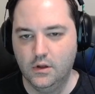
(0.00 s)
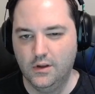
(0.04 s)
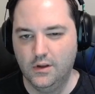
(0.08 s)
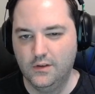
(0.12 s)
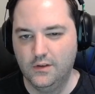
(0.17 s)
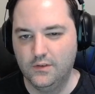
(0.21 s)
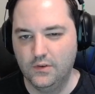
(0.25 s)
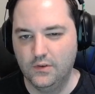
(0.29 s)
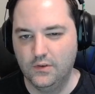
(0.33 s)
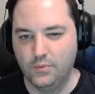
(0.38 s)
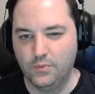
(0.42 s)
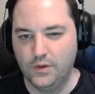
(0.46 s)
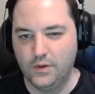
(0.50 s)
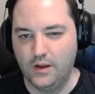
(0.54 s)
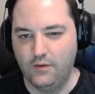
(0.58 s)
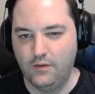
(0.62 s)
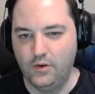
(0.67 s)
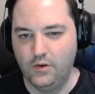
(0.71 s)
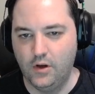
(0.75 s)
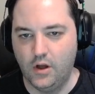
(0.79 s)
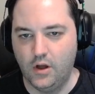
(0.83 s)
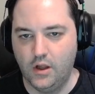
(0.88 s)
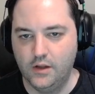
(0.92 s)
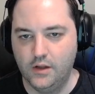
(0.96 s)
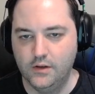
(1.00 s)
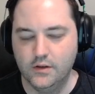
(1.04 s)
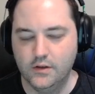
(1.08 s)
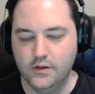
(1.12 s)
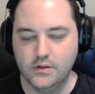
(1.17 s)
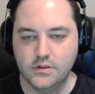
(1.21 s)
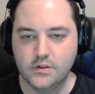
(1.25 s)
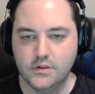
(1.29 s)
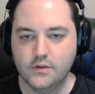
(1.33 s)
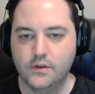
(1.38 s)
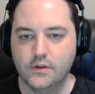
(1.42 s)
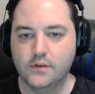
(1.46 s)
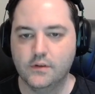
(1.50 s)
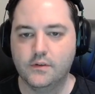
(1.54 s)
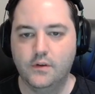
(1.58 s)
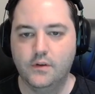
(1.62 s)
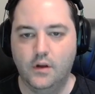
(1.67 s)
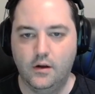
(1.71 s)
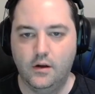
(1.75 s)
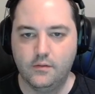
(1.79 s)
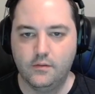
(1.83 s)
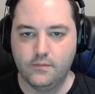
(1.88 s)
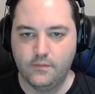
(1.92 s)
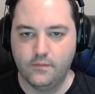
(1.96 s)
Since we have an odd digit that's
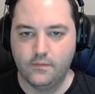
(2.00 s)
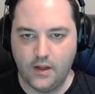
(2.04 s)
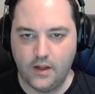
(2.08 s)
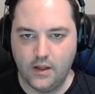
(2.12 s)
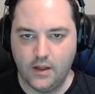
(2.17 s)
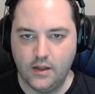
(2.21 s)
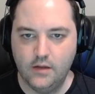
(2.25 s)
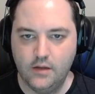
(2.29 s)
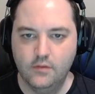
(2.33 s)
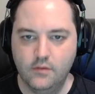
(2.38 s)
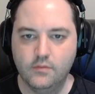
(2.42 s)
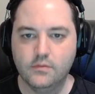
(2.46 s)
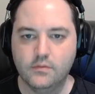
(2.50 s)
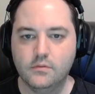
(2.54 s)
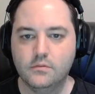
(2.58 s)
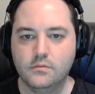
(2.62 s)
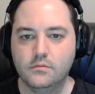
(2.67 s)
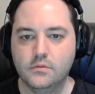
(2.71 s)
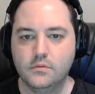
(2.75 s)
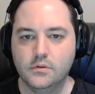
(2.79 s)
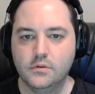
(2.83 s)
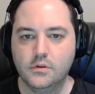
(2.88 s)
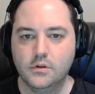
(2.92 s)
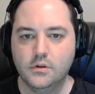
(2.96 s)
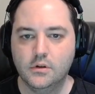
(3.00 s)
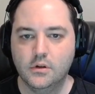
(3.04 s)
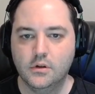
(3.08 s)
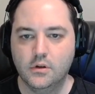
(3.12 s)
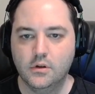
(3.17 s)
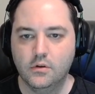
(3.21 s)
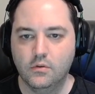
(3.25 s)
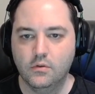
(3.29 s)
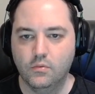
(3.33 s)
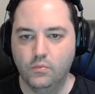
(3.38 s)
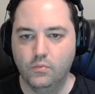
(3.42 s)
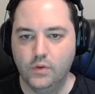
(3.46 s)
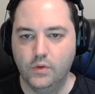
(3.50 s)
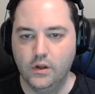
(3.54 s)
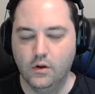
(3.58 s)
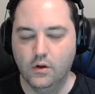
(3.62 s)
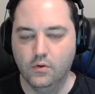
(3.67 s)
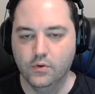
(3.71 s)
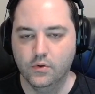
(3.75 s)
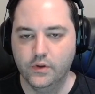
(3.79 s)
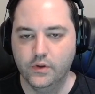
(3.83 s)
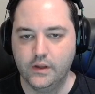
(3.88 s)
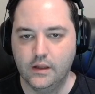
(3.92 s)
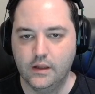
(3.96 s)
not 5, we
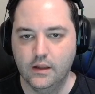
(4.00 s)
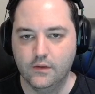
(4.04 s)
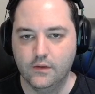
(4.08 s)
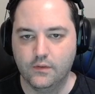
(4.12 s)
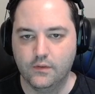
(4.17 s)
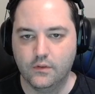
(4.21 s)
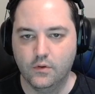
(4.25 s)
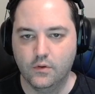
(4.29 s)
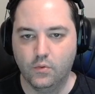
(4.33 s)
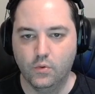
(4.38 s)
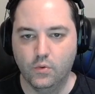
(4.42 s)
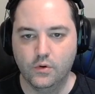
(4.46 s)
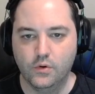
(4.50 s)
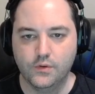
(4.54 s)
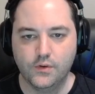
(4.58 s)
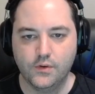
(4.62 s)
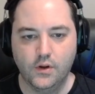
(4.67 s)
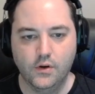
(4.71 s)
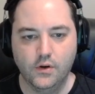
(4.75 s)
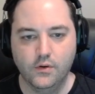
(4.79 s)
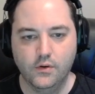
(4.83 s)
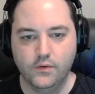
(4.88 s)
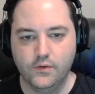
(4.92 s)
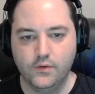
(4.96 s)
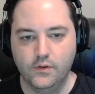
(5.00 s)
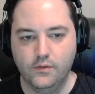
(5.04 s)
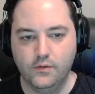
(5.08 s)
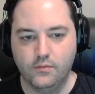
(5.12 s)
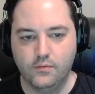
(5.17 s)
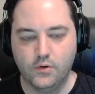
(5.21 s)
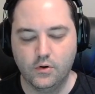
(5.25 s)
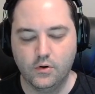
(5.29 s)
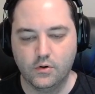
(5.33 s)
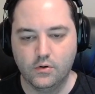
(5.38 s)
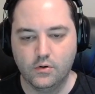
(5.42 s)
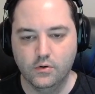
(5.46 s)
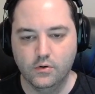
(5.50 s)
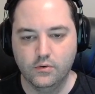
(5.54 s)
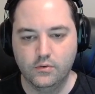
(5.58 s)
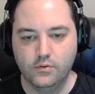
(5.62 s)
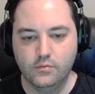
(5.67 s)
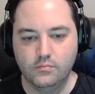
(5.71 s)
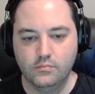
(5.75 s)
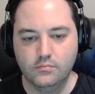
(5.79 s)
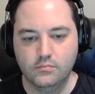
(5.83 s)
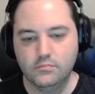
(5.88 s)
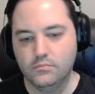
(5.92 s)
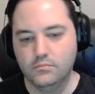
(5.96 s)
only get the horizontals and verticals.
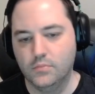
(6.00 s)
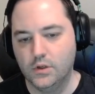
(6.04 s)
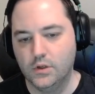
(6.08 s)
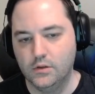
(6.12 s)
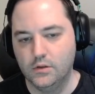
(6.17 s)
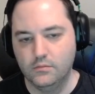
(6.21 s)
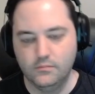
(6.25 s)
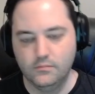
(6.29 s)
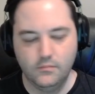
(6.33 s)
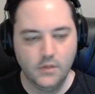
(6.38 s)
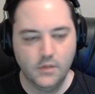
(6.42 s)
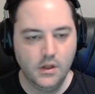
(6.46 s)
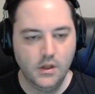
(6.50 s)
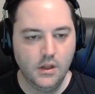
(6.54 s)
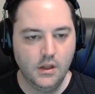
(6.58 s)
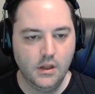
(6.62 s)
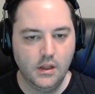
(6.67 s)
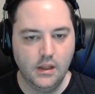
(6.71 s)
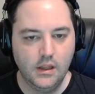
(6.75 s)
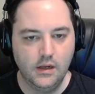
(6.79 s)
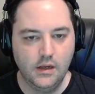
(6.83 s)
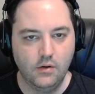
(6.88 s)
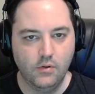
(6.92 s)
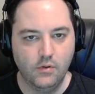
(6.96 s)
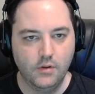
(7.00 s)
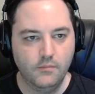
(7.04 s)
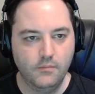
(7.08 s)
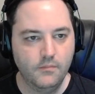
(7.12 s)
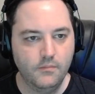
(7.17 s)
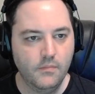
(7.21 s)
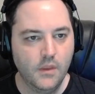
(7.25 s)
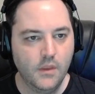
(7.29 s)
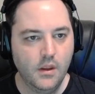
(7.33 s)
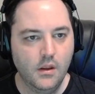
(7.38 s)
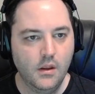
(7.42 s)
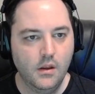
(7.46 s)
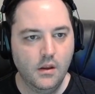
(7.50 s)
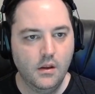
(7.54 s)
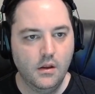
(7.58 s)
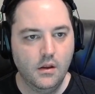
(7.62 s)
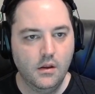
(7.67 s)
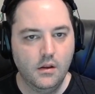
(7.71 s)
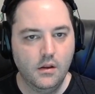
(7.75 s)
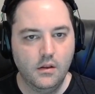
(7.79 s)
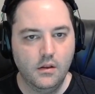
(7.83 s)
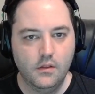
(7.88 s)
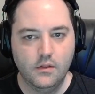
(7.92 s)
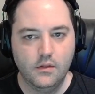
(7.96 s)
But anyway,
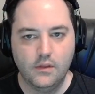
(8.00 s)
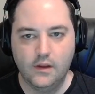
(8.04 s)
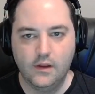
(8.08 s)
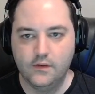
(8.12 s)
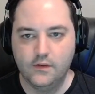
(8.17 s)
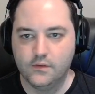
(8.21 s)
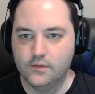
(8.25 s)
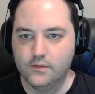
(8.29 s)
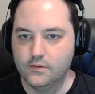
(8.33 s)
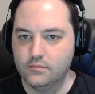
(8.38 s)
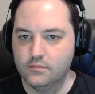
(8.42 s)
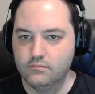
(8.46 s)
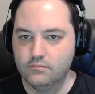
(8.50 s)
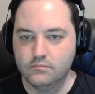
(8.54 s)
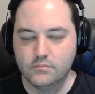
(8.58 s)
that's